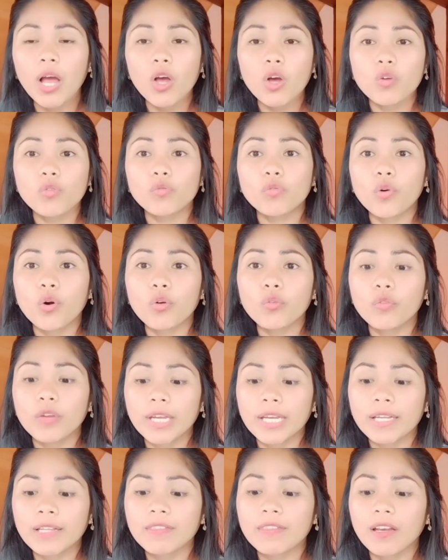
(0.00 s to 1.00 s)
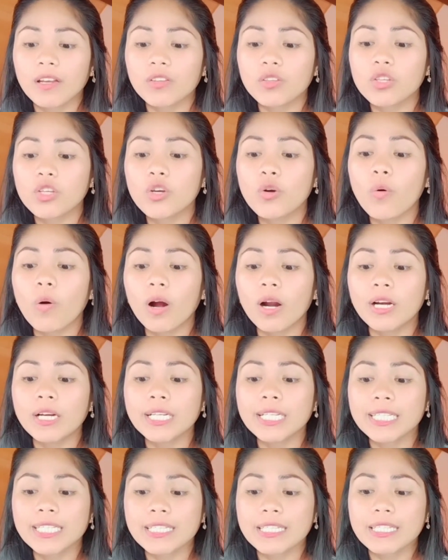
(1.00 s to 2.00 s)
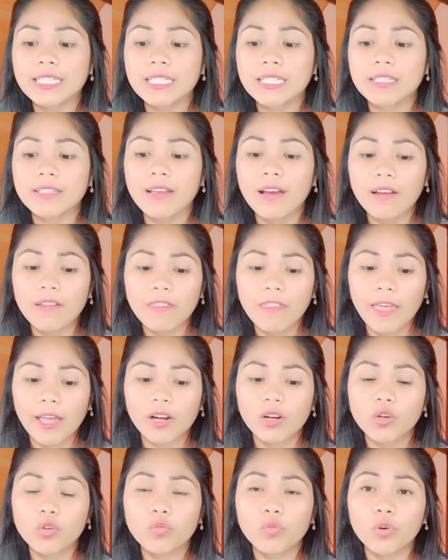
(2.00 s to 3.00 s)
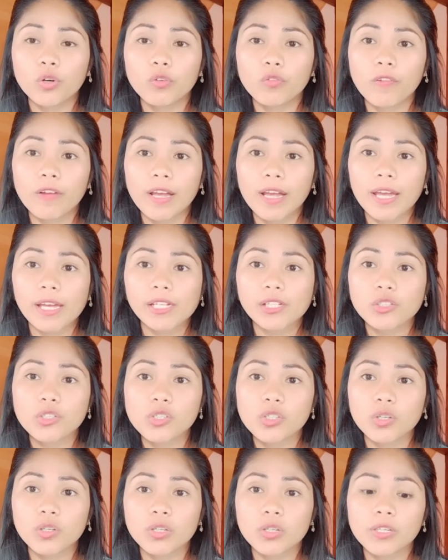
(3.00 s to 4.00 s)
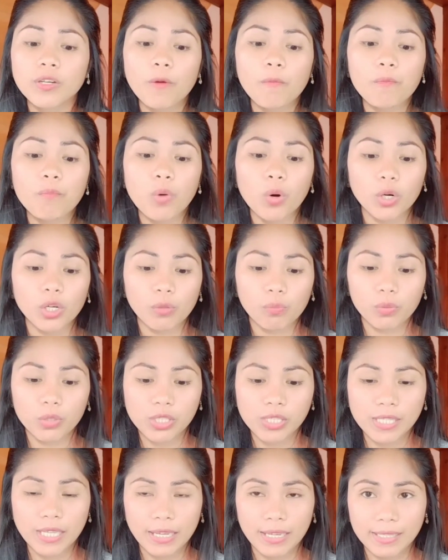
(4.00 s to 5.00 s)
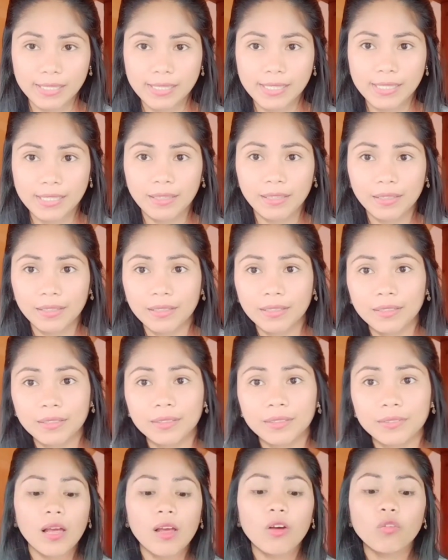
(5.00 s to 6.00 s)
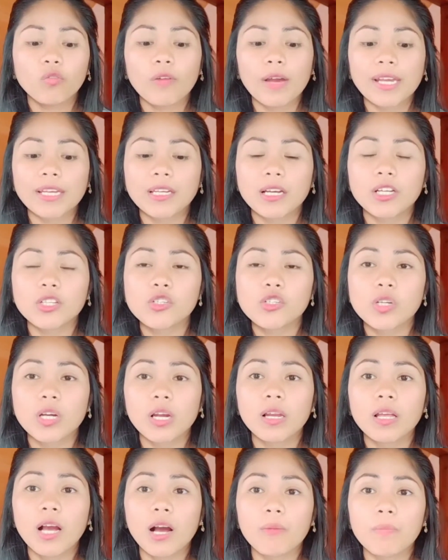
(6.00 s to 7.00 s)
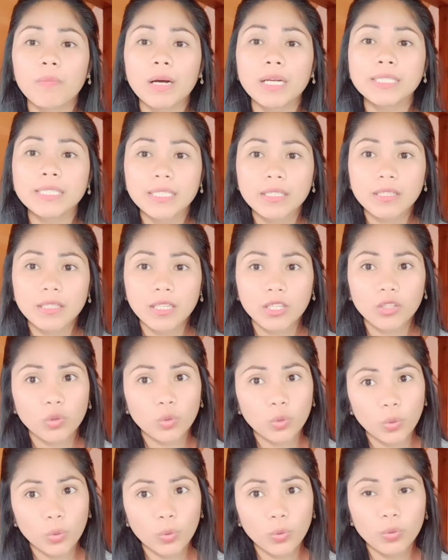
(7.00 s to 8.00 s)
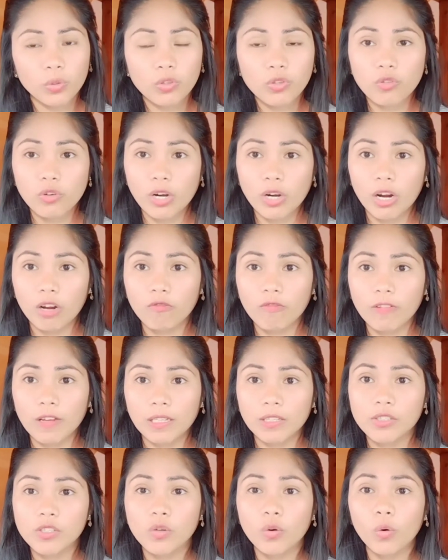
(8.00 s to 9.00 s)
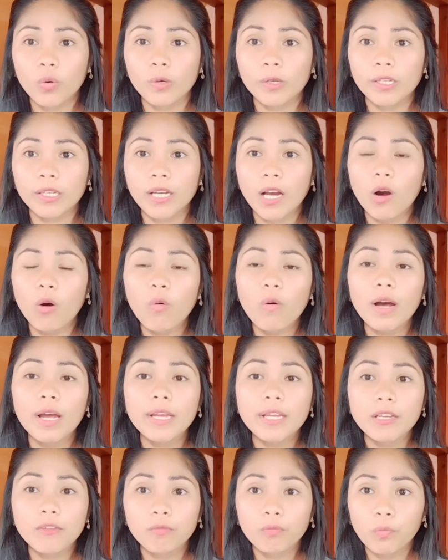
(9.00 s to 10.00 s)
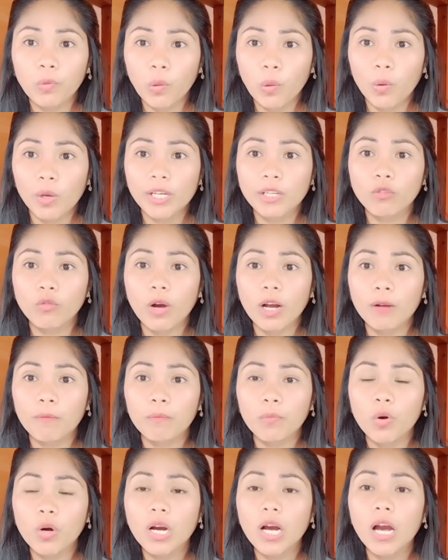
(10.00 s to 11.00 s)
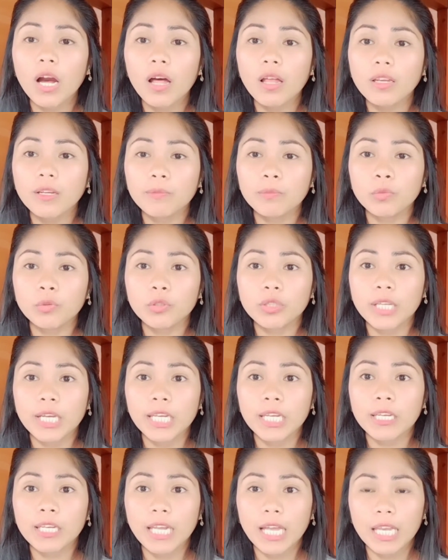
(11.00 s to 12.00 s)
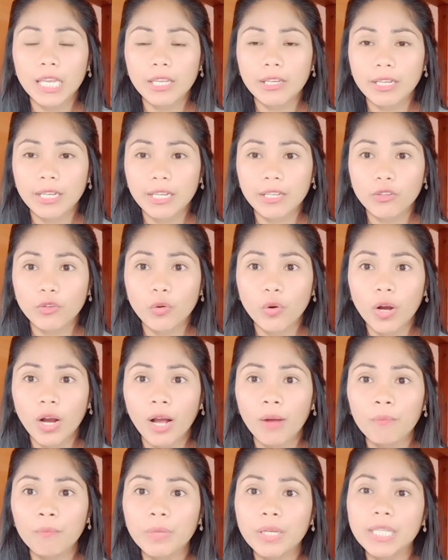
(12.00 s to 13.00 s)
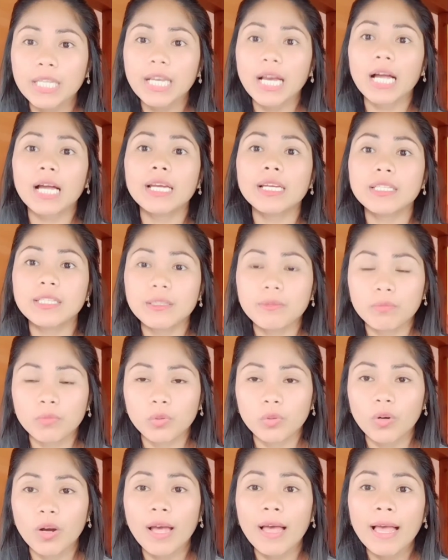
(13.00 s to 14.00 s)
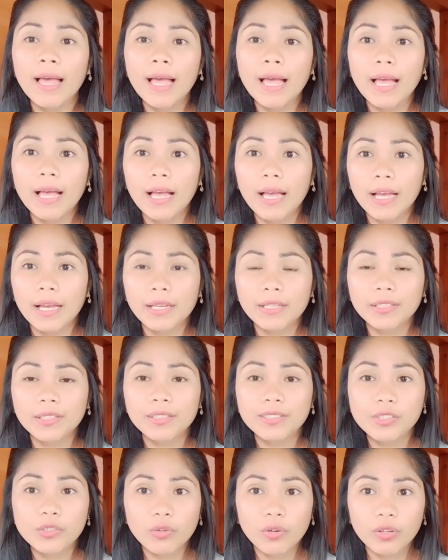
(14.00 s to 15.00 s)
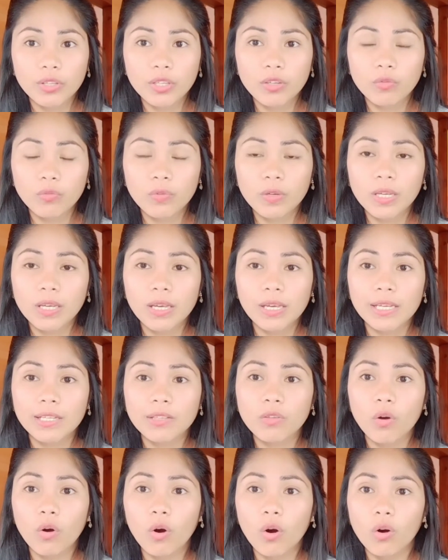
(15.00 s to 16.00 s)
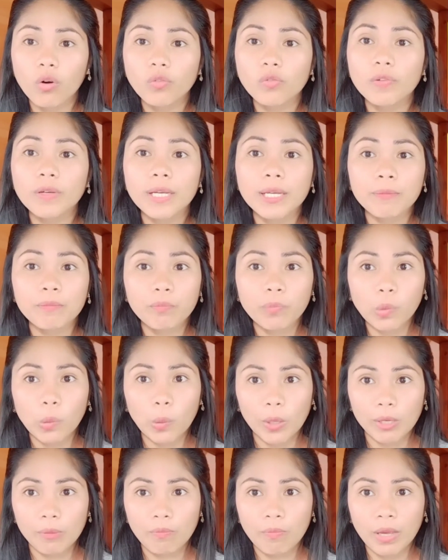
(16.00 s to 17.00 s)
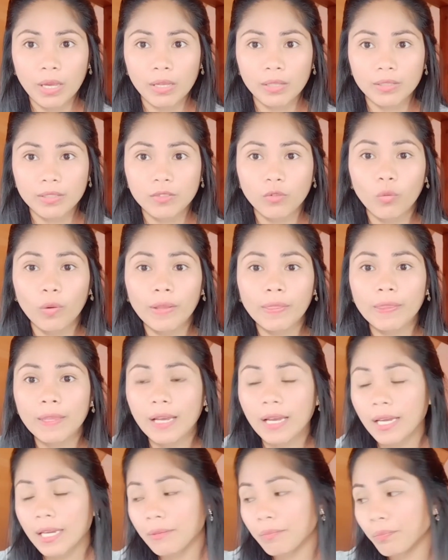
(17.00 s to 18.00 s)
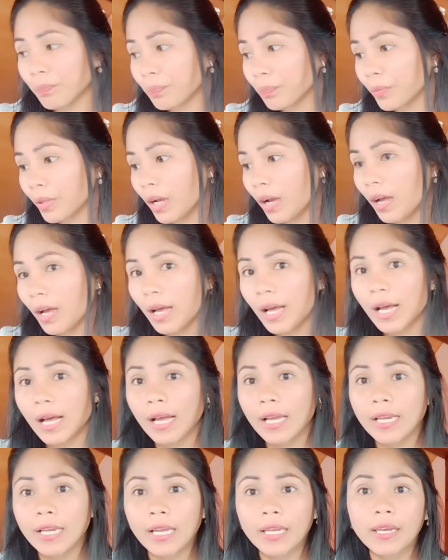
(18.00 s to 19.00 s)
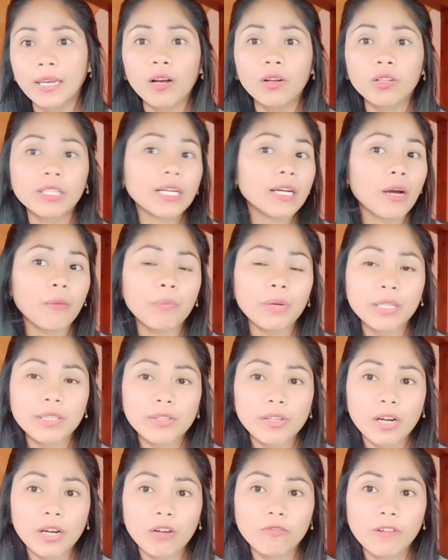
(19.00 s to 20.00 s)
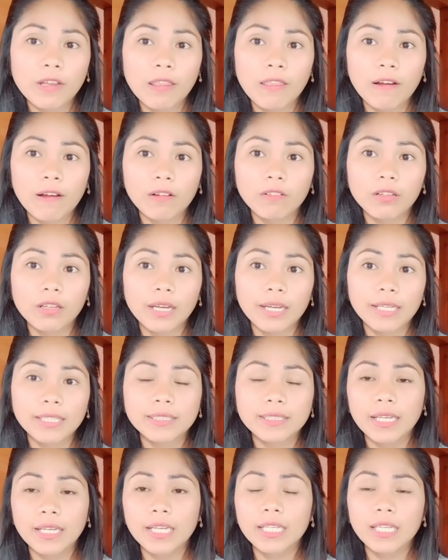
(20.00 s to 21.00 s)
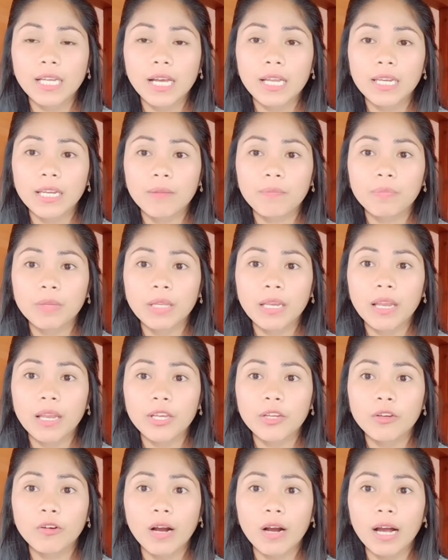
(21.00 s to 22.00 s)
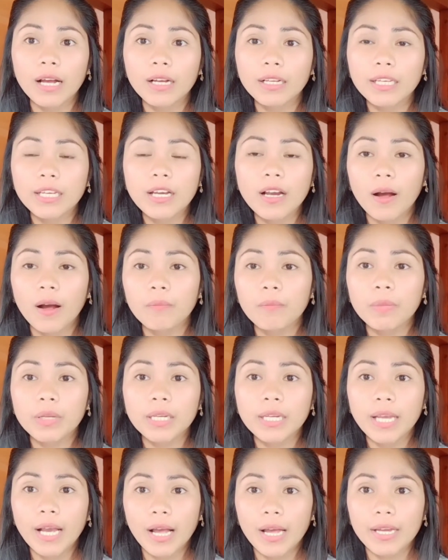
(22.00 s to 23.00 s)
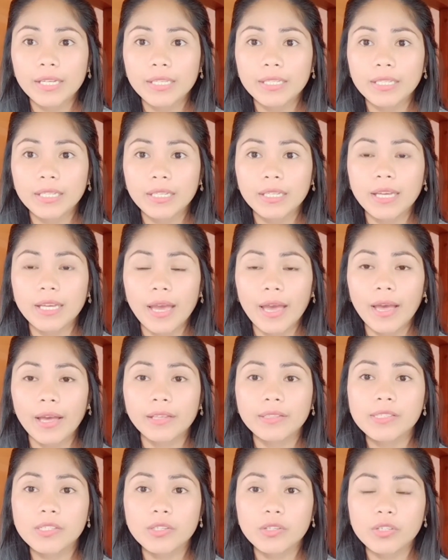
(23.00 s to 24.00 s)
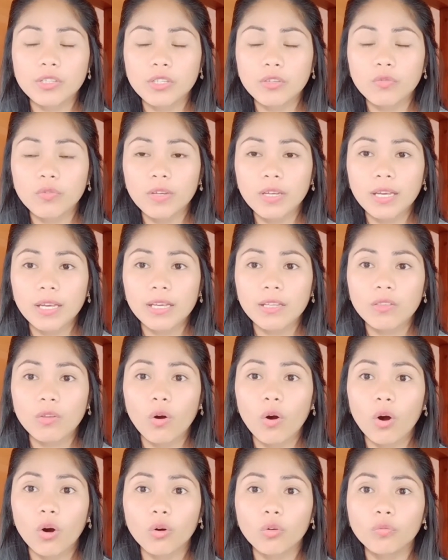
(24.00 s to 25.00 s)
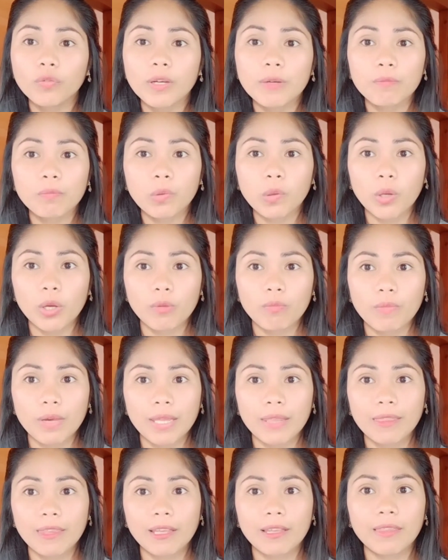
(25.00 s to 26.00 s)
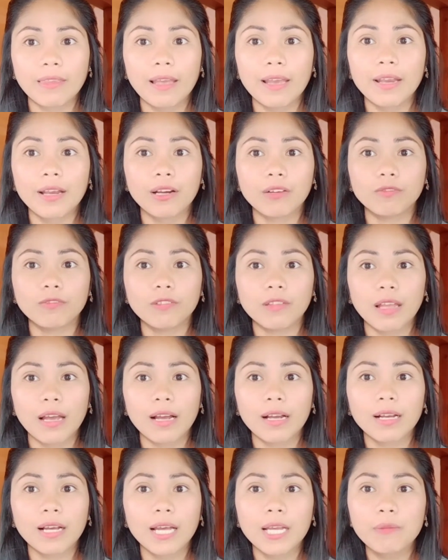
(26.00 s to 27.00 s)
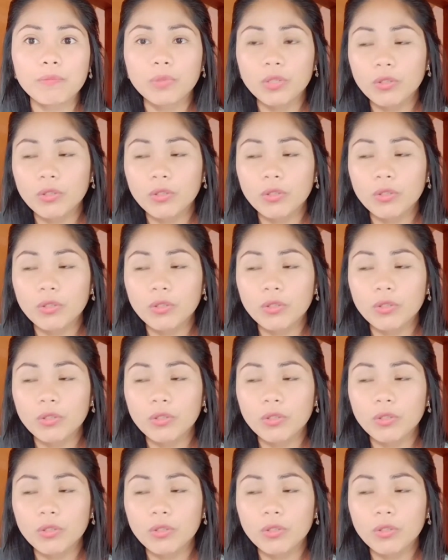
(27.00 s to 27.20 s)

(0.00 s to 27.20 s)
proving that you are indeed there for vacation purposes. Financial capacity to travel. So kung ikaw ay employed, wag mong kakalimutan dalhin yung company ID mo and certificate of employment. One time, ayan, nakapag-travel ako guys, na hinanap nila yung aking company ID and certificate of employment. And I have luck, I